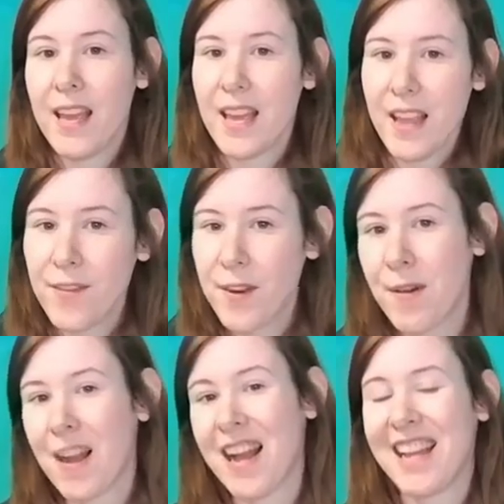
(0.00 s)
Hey
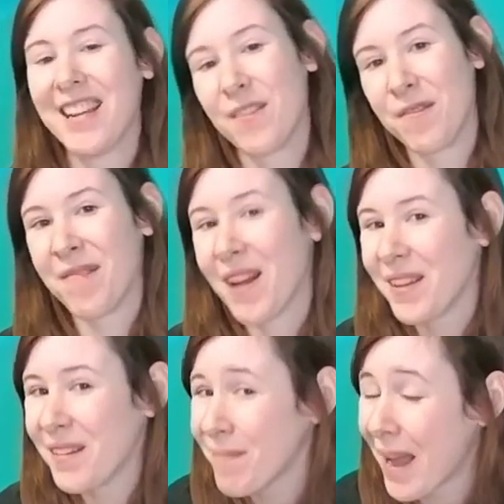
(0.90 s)
everyone,
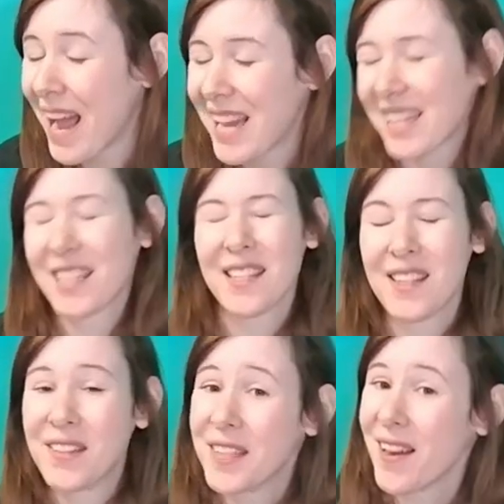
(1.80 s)
welcome back.
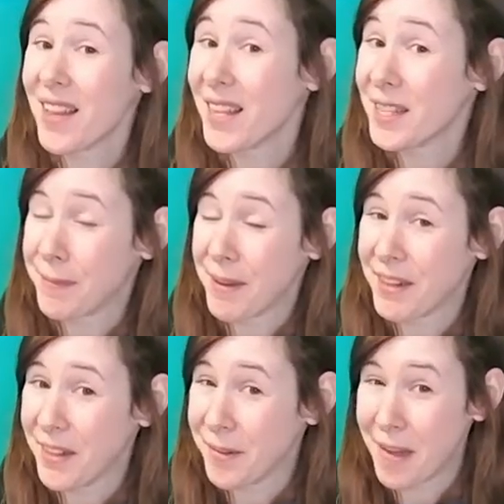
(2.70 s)
So sorry that it's been a
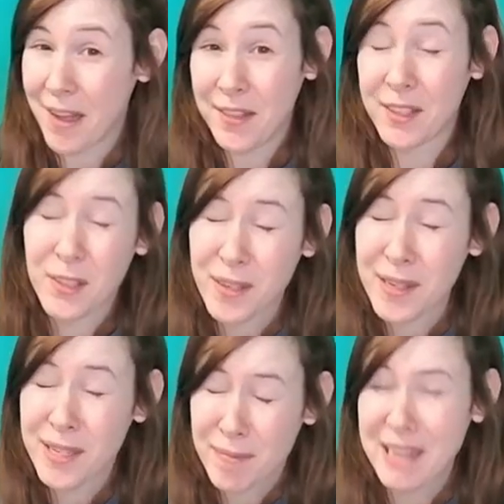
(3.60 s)
little while. The store
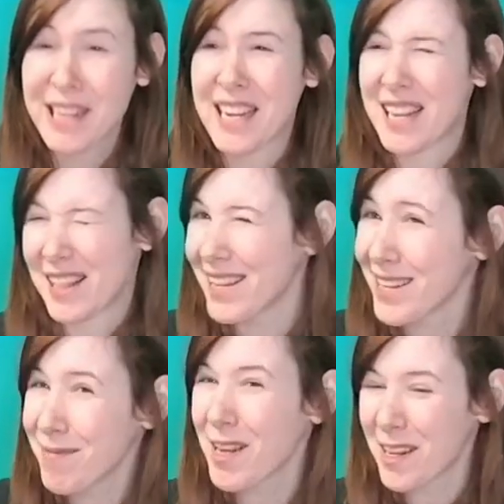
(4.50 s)
has been like a
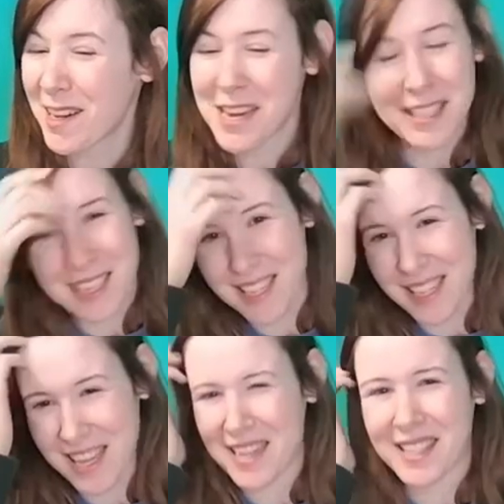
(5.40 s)
little bit crazy the
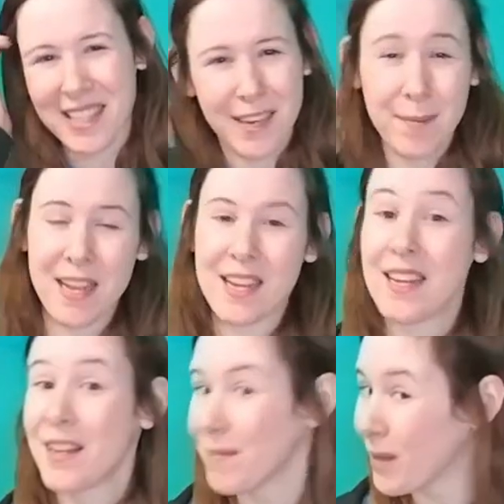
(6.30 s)
last little bit.
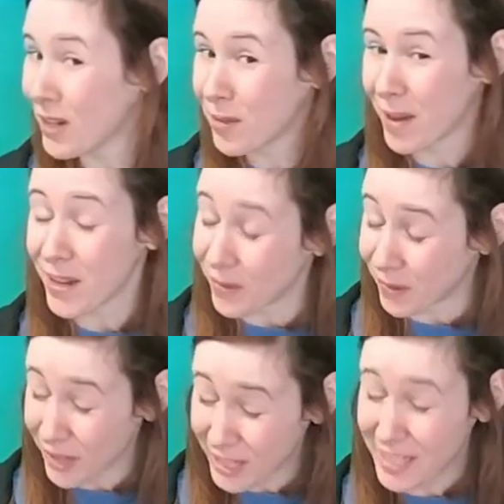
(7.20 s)
March break
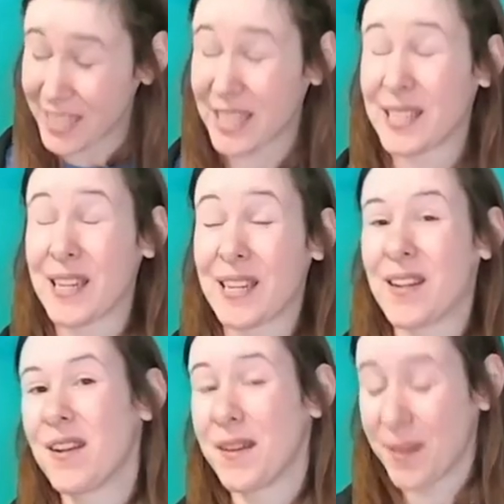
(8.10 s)
really did us in.
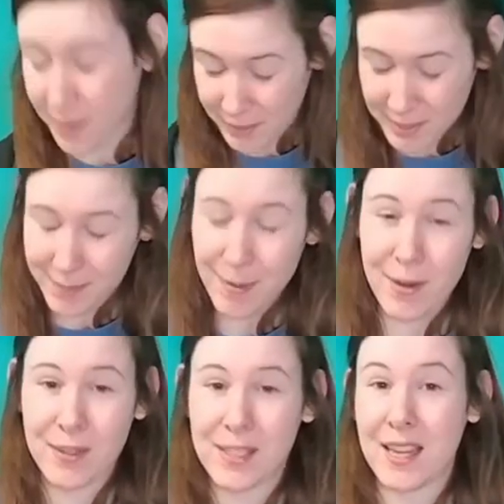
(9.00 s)
Holy
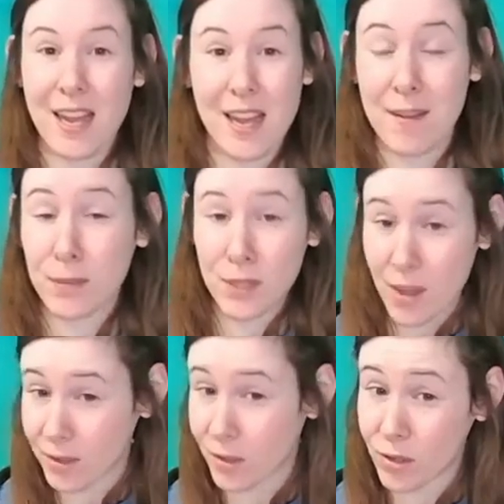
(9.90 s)
smokes. Um,
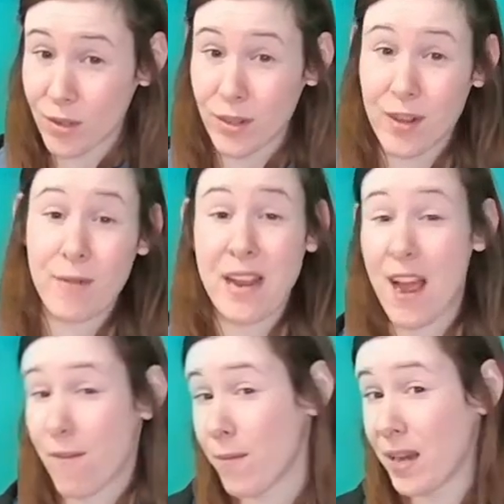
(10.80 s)
also so sorry we
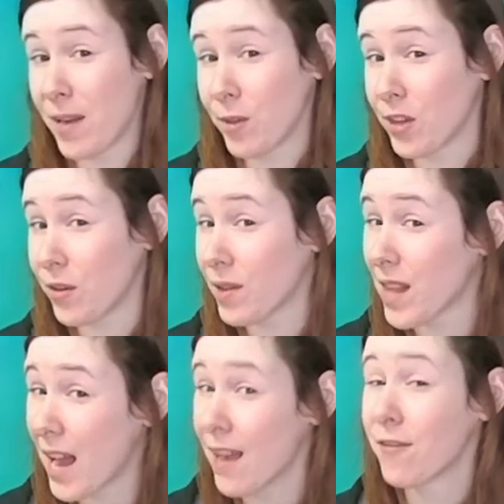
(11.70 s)
haven't been able to do a
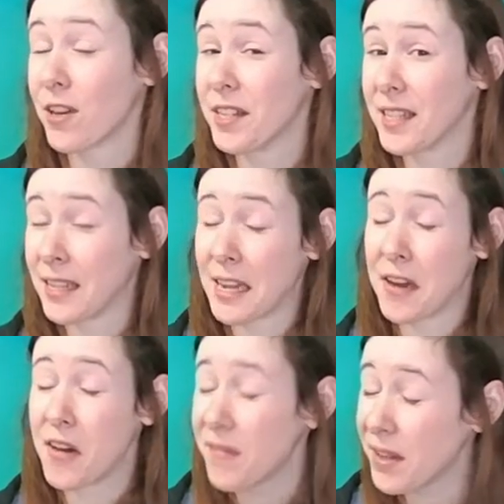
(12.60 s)
live recently.
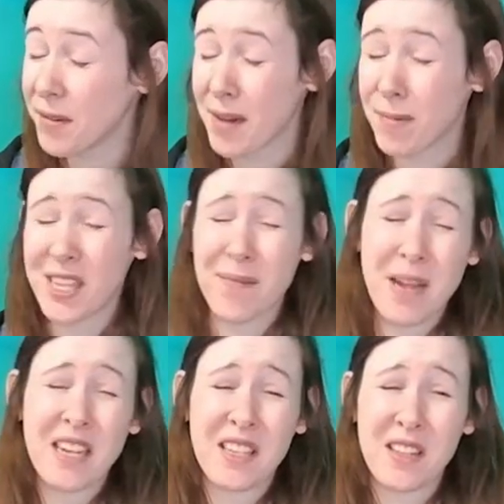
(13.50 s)
Hopefully we're able to get
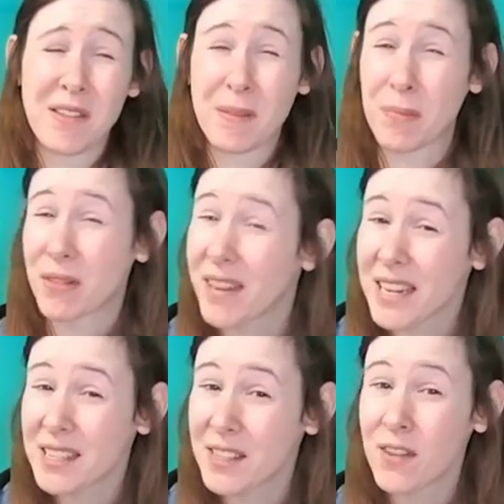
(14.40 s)
back to those
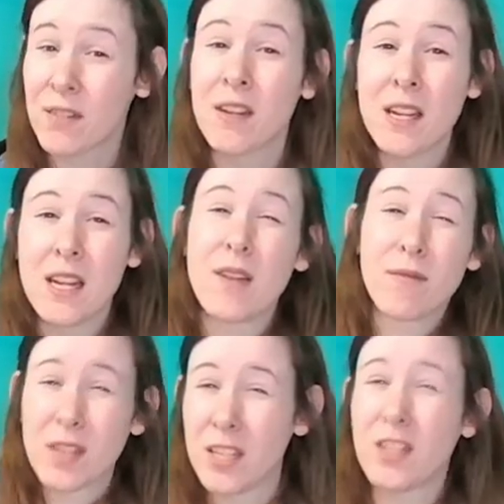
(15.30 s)
pretty soon. It
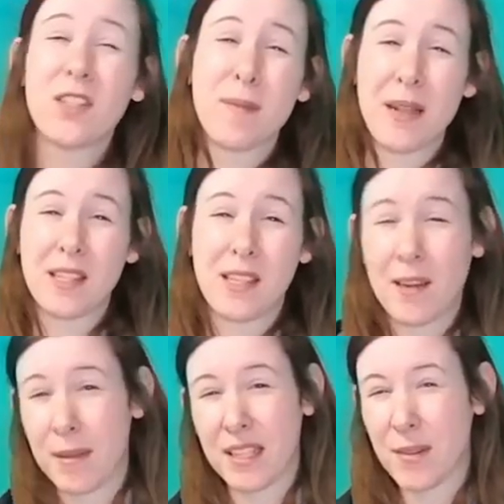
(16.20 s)
really just depends on how
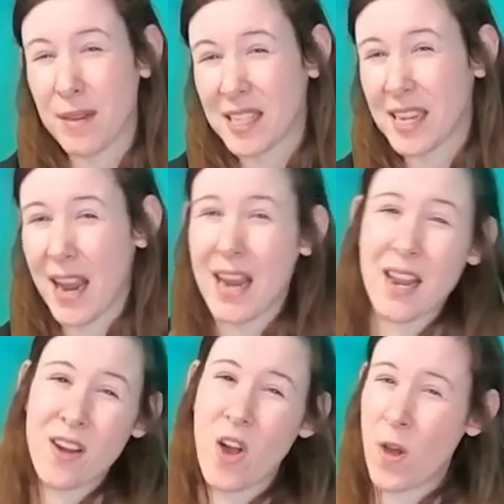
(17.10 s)
busy we stay
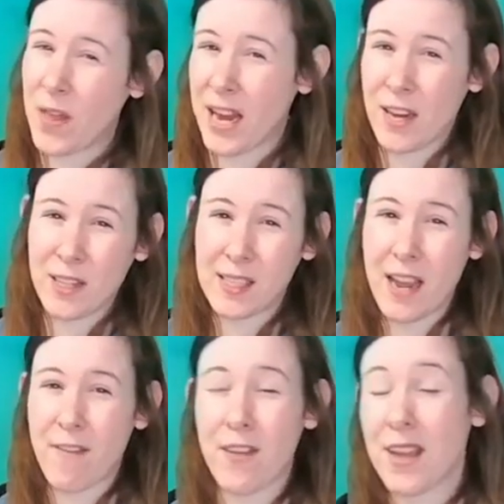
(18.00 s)
and all that good
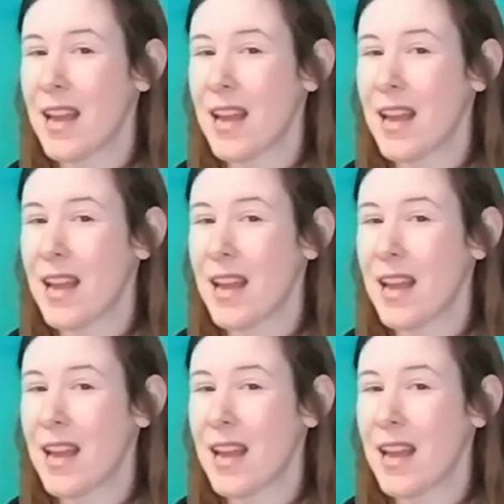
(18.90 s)
stuff.